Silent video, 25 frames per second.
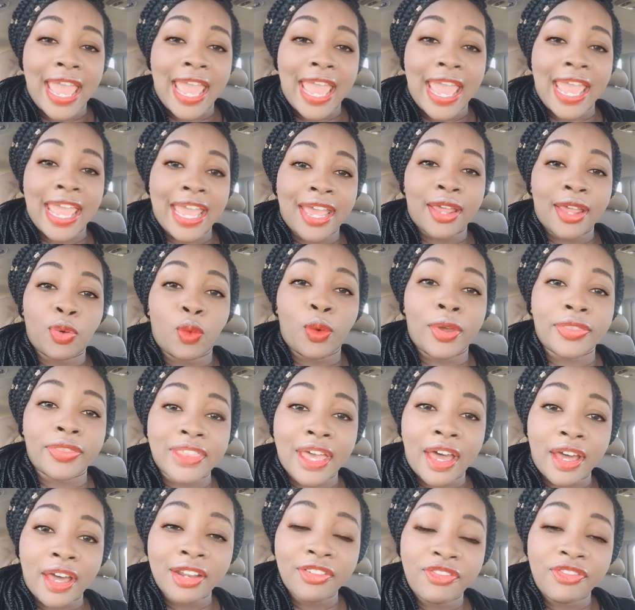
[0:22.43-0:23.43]
And
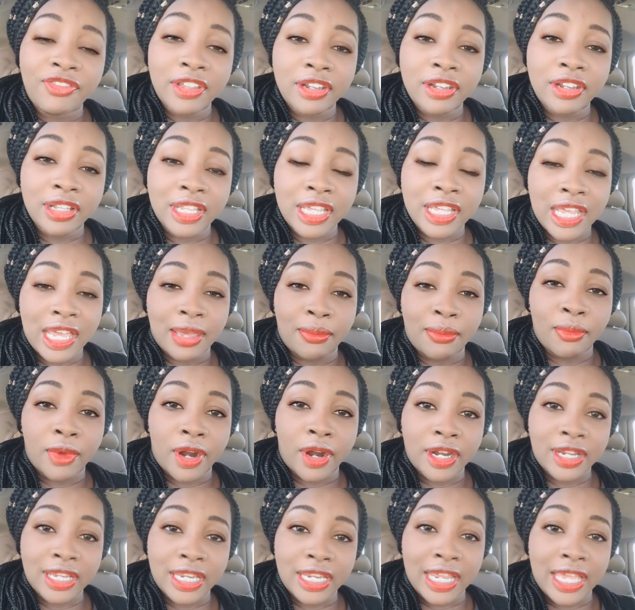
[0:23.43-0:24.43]
without affiliate
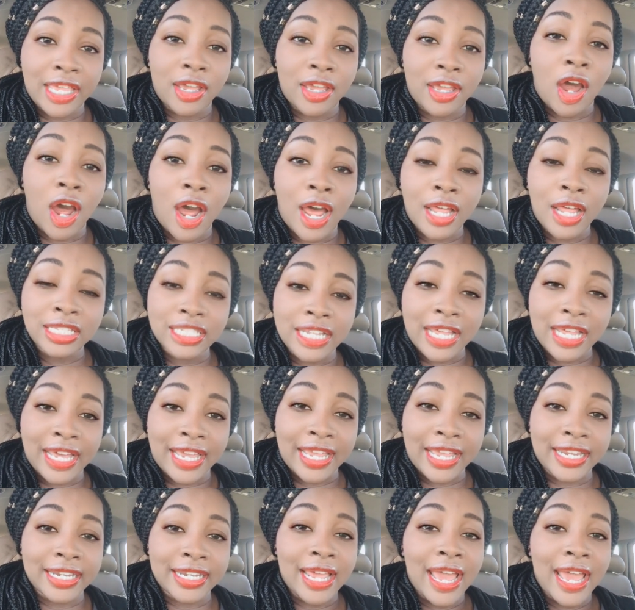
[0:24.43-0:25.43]
marketing
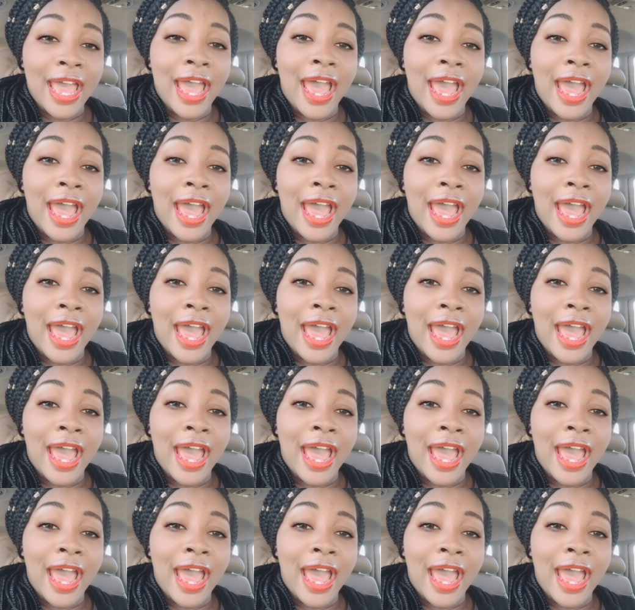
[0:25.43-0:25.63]
online,